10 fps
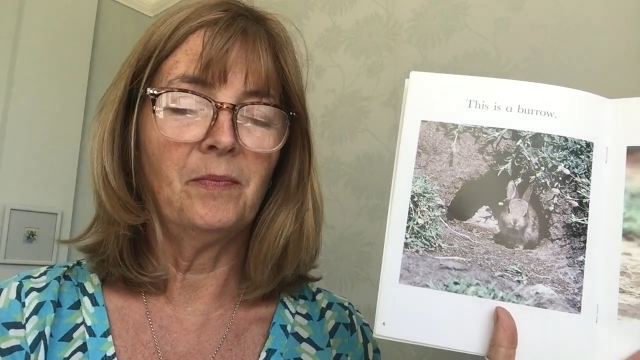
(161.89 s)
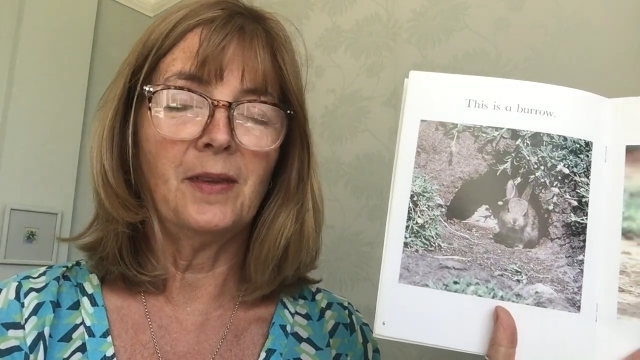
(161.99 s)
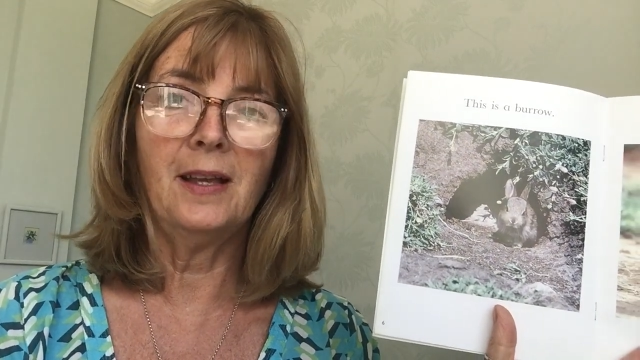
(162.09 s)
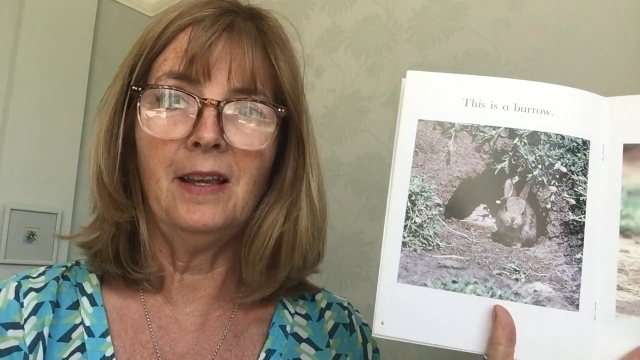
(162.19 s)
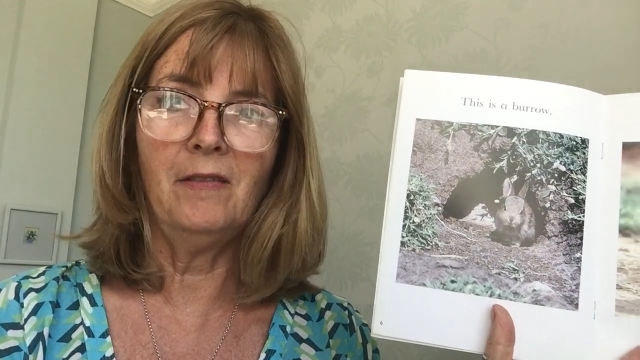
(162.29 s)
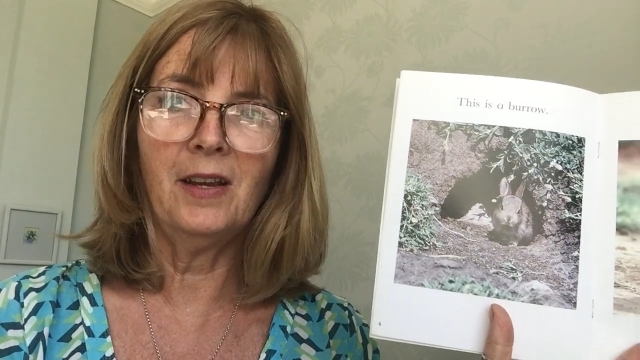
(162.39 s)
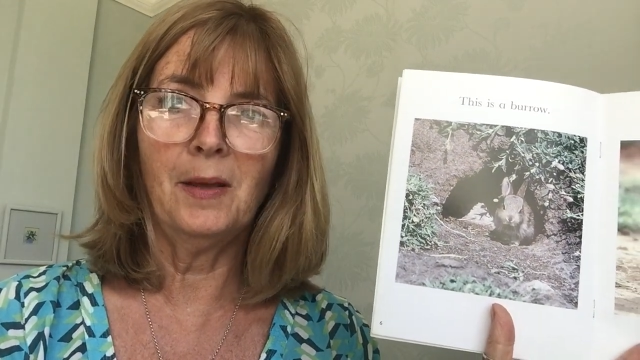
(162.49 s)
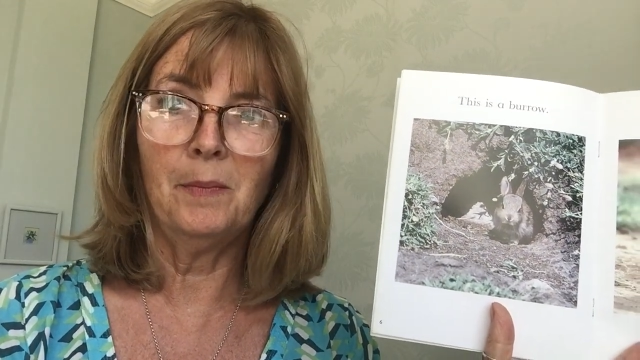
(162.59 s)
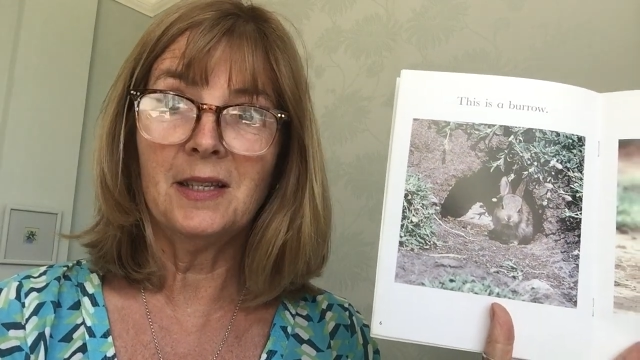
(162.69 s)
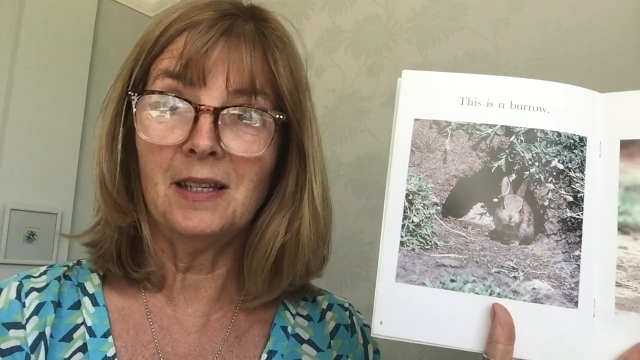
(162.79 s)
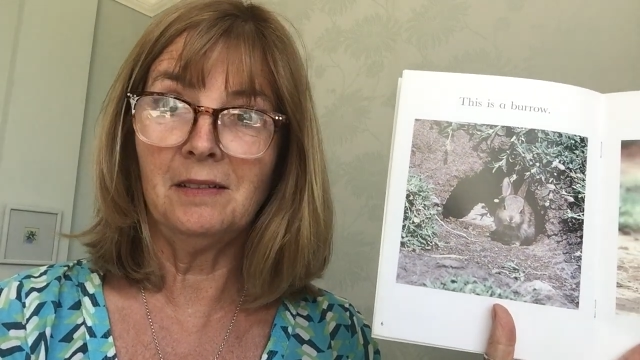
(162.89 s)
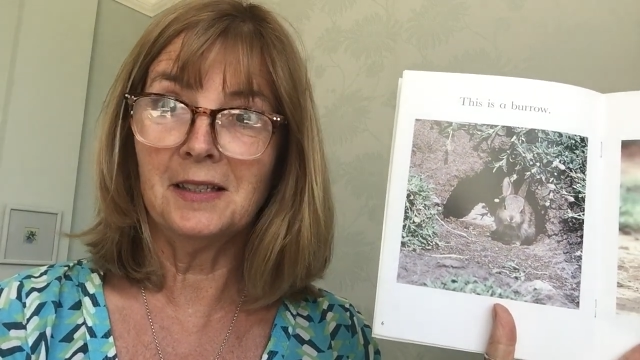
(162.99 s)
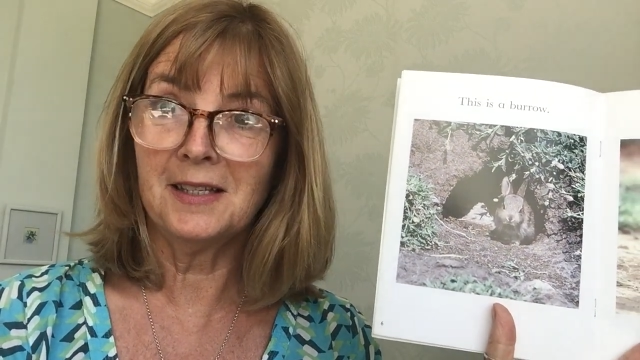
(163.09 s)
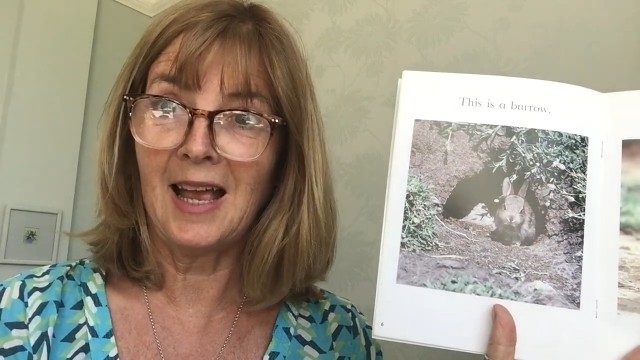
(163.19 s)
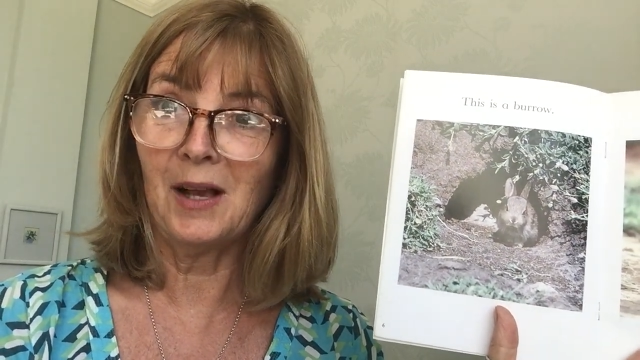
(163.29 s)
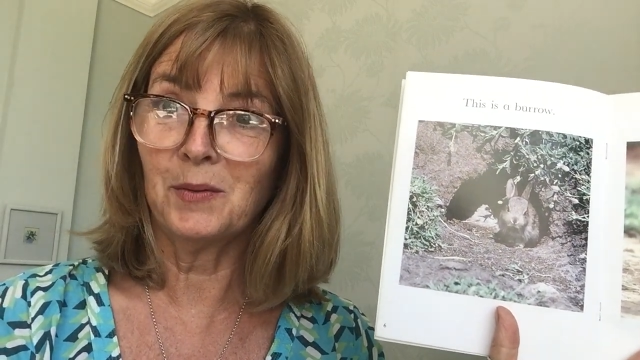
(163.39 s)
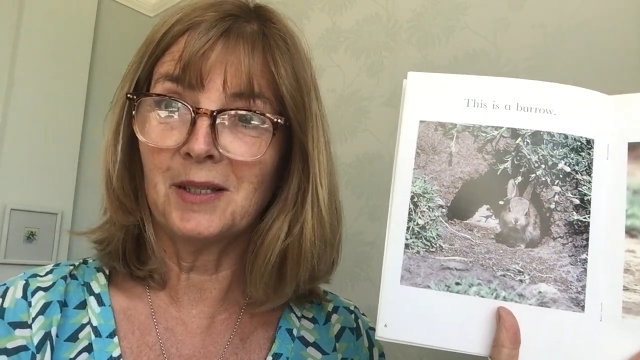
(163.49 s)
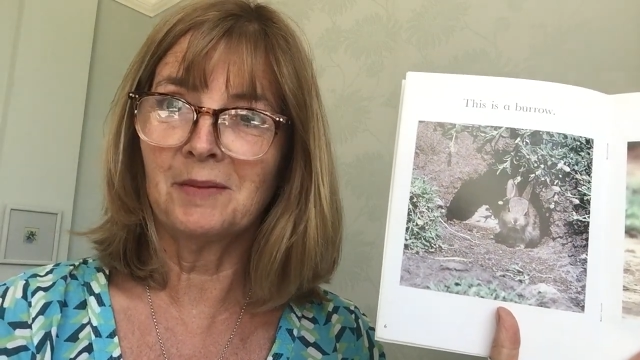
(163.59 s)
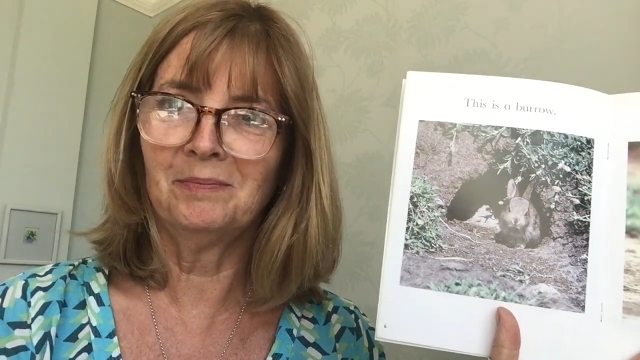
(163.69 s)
they're living at Matilda's house.